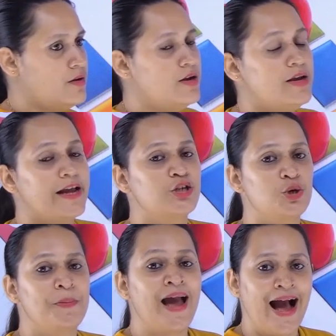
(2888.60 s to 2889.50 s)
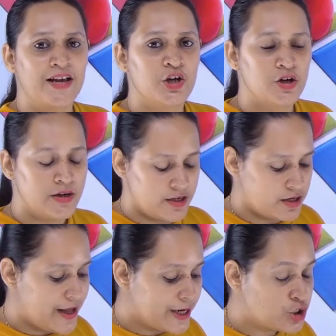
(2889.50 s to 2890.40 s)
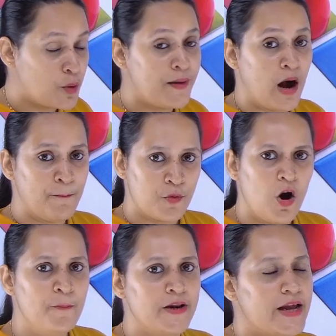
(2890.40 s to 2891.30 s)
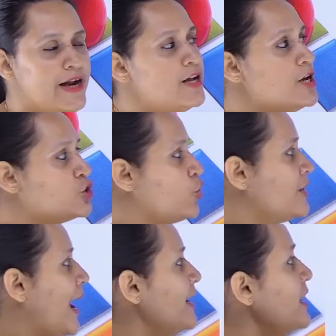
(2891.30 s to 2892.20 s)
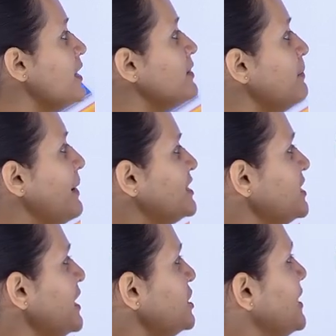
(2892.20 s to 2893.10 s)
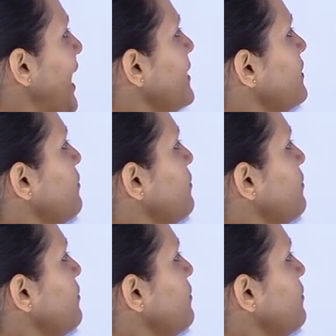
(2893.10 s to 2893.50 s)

It should be accurate, it should be appropriate, so that the message that